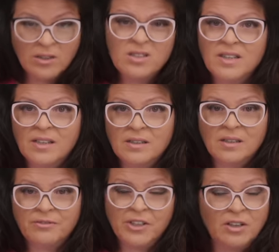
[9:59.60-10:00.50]
it looks like
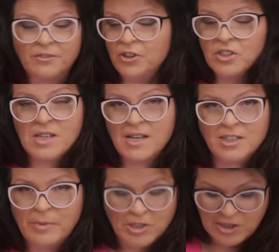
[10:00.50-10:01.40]
a fill. At first glance,
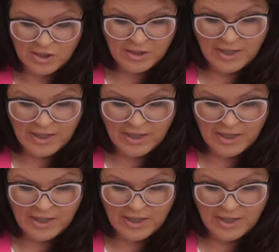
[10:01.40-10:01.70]
you might just look at